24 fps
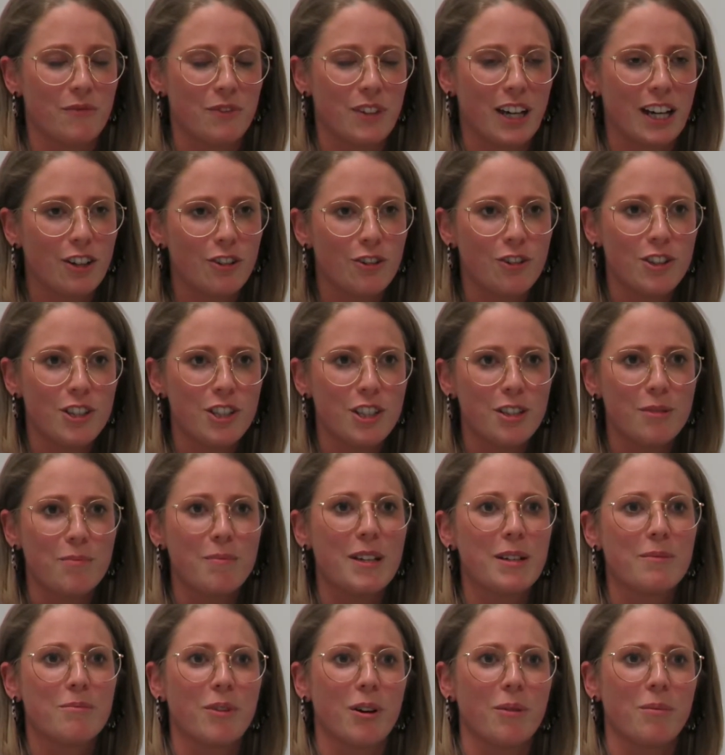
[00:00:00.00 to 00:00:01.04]
That causes a
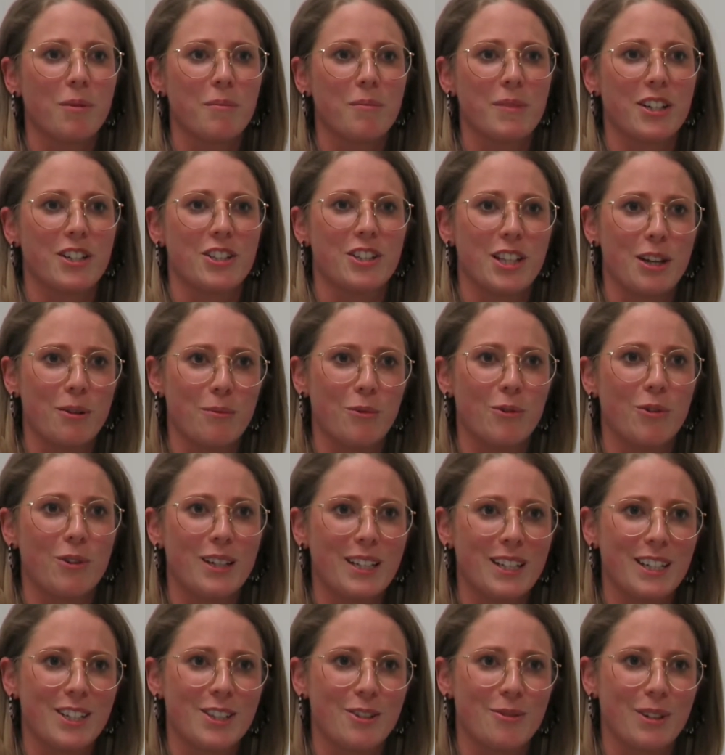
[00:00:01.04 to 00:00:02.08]
big problem because they're
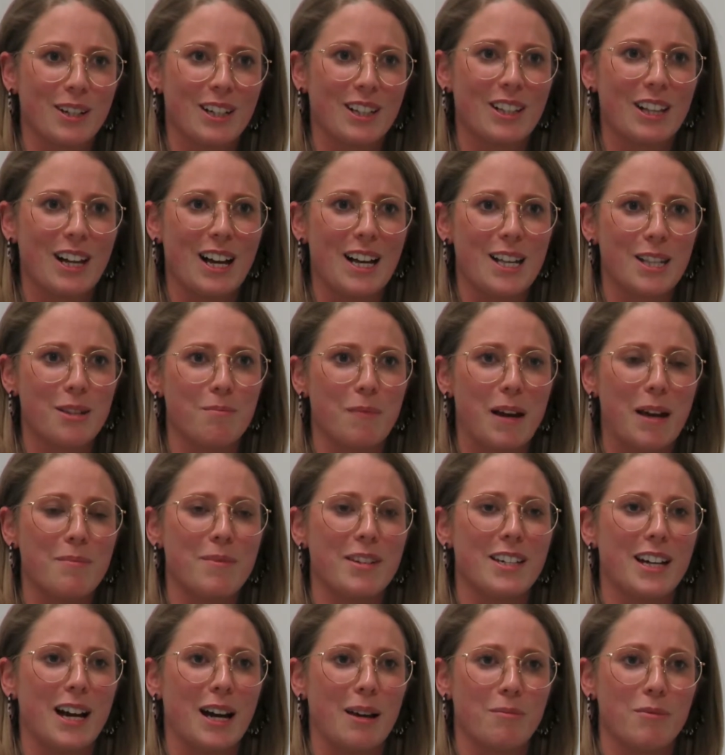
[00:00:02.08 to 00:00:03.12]
walking into a class
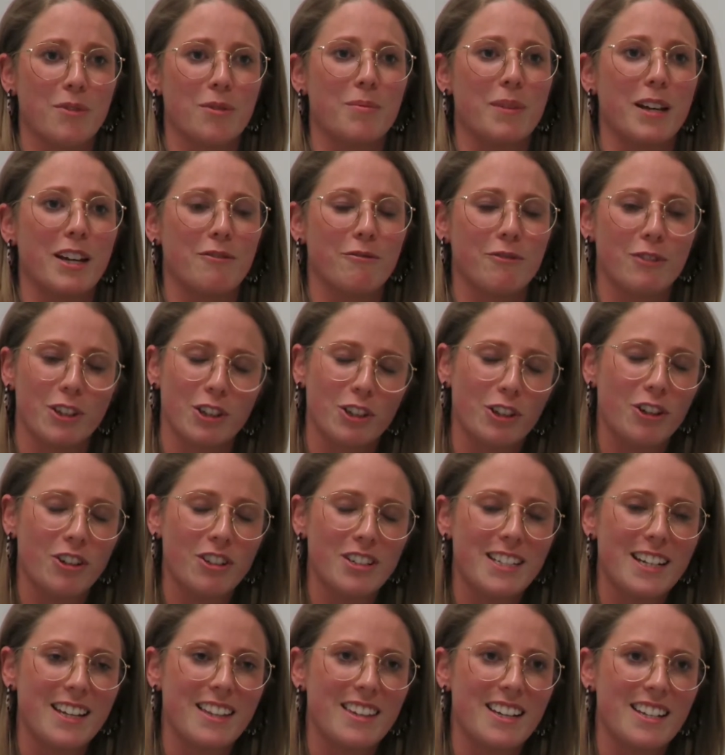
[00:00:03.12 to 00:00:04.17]
maybe unprepared for the
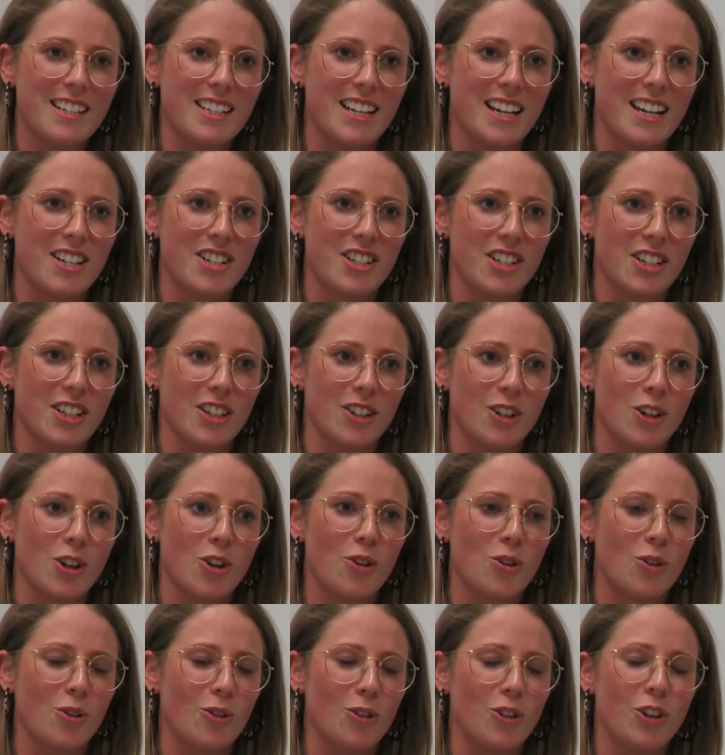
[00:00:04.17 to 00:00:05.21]
content they're teaching
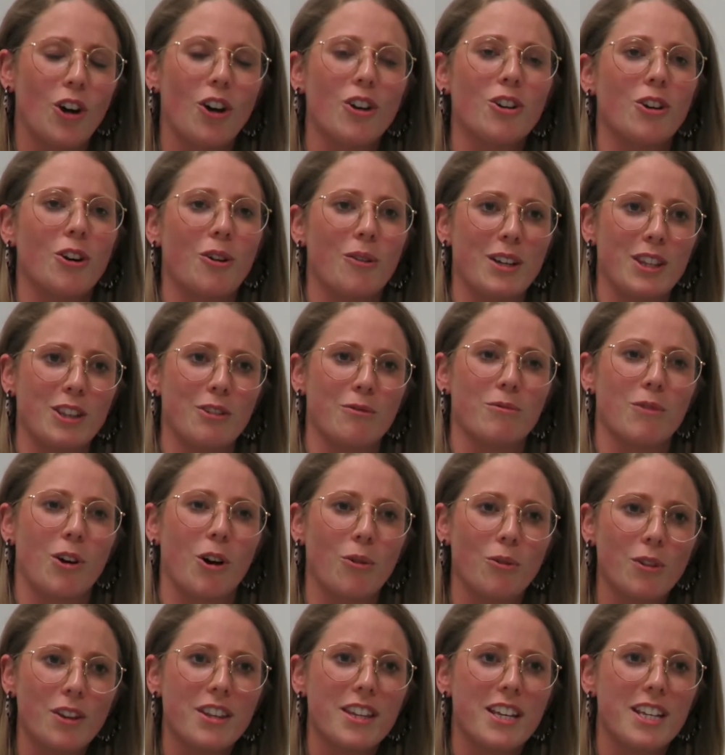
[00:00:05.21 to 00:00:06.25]
or not knowing the
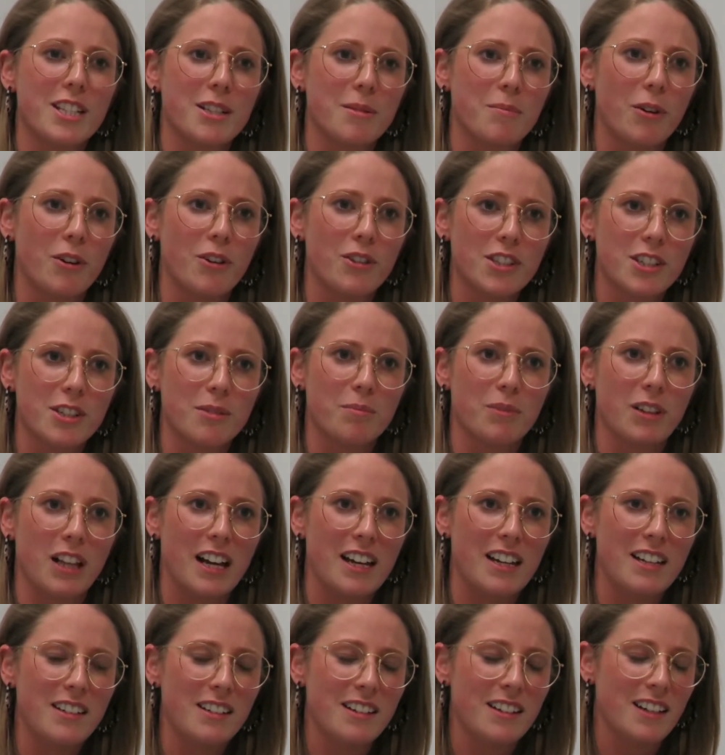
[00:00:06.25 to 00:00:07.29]
role that they're supposed to
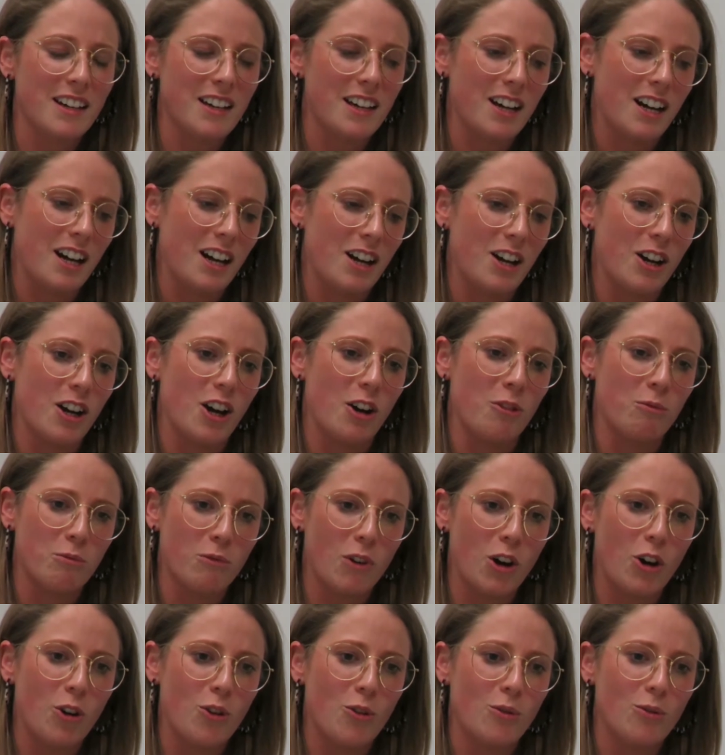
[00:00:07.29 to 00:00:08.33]
play. A
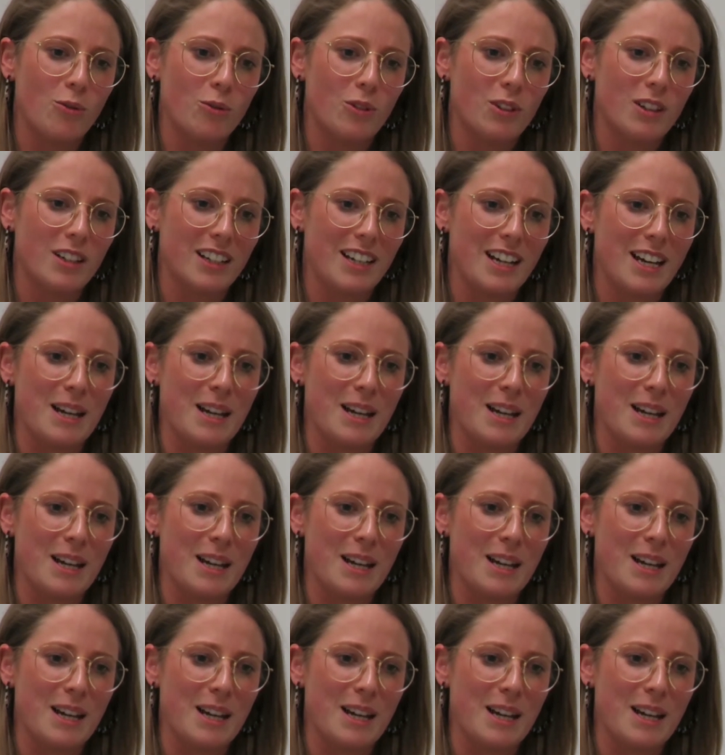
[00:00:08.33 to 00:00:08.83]
role